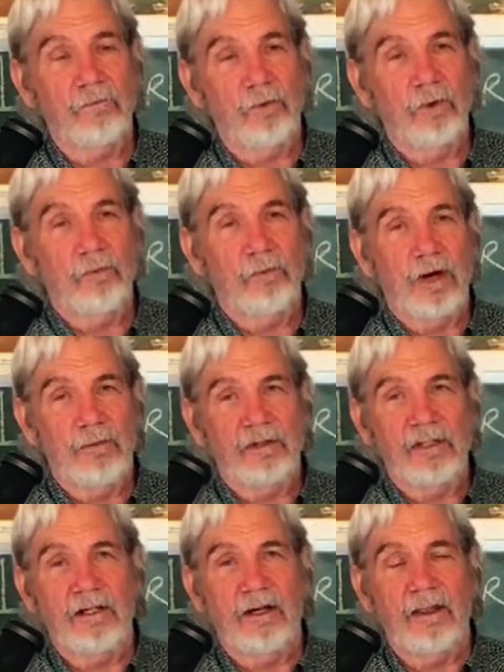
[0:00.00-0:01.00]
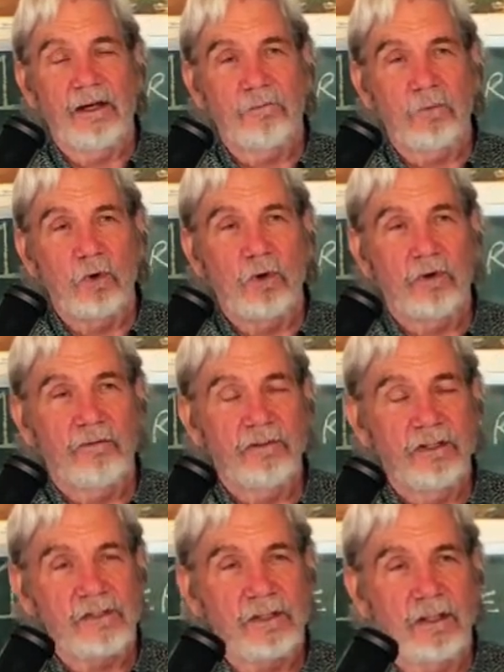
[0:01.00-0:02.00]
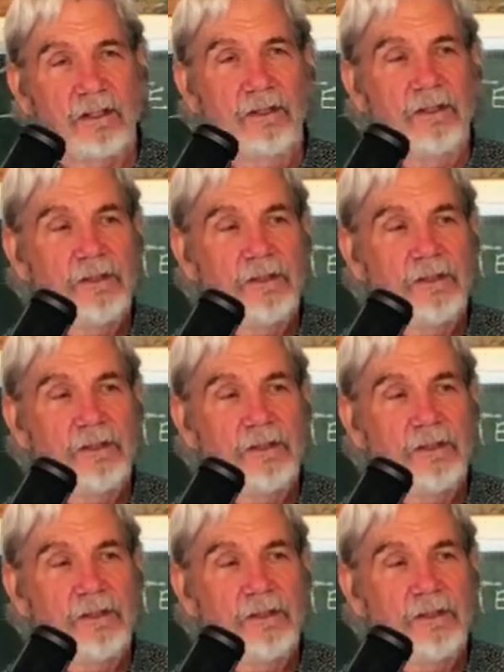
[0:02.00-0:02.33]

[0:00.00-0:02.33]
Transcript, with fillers: We'll probably get into that more eventually